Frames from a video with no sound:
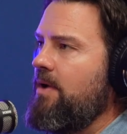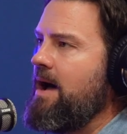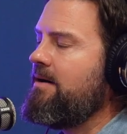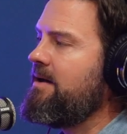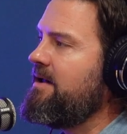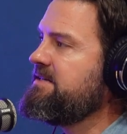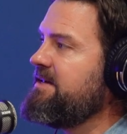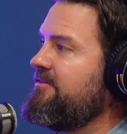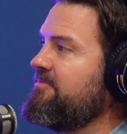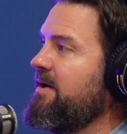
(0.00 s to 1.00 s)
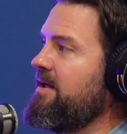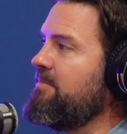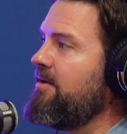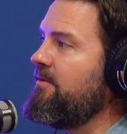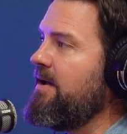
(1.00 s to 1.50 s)
how can I save money?
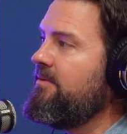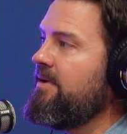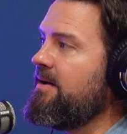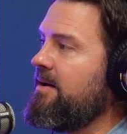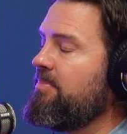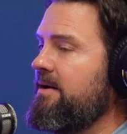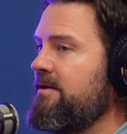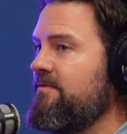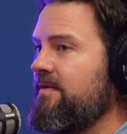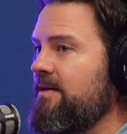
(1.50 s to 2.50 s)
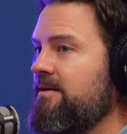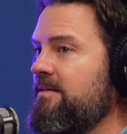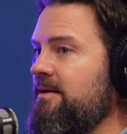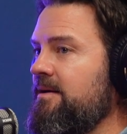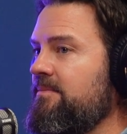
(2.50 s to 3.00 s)
My rate went up. I didn't file a
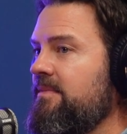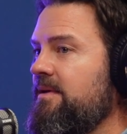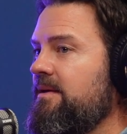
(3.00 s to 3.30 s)
claim.